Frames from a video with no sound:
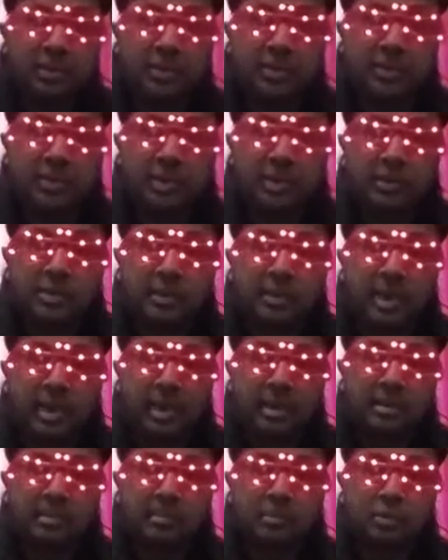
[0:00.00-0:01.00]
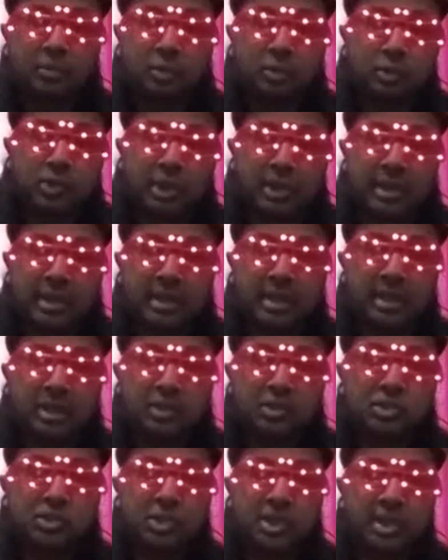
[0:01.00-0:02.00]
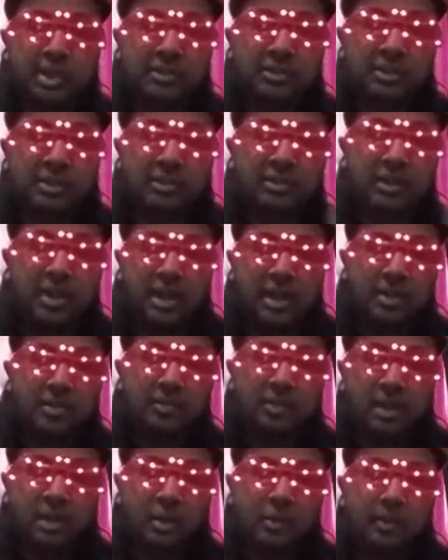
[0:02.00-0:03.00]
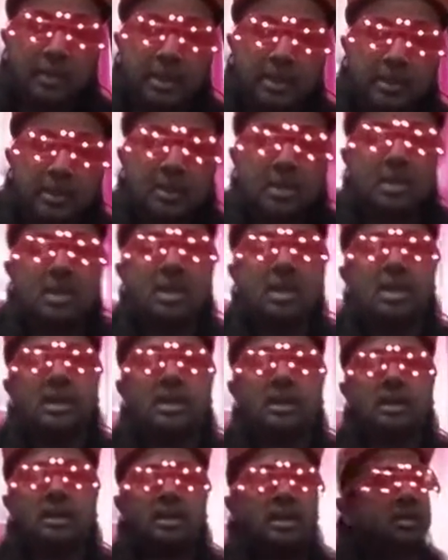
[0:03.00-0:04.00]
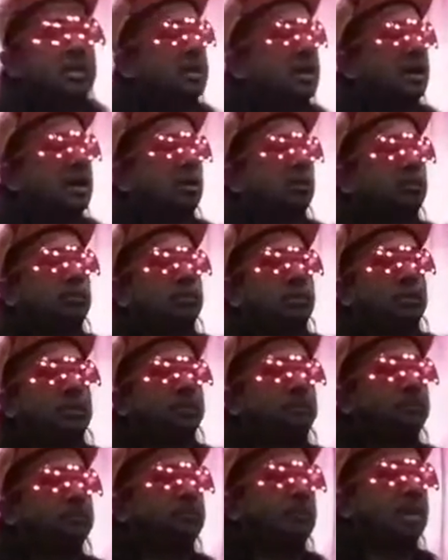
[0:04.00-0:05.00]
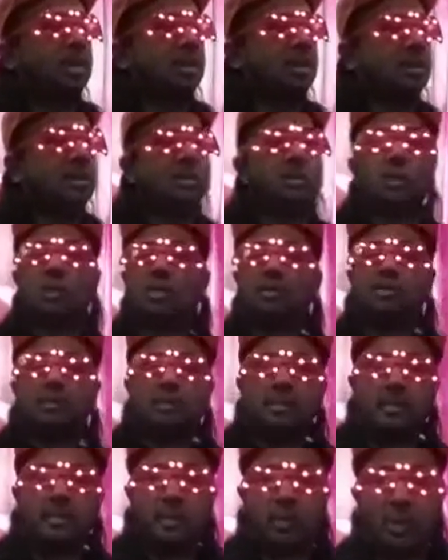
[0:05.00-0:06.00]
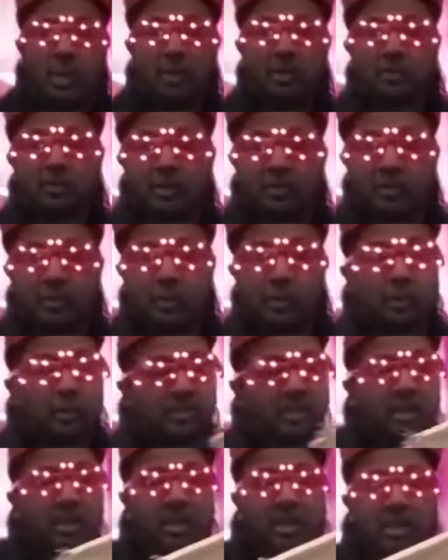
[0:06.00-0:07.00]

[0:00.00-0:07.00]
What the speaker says: there at the bottom, so check it out. Check these guys out, man. Anyhow, so I didn't order from them in a while, so I figured, what the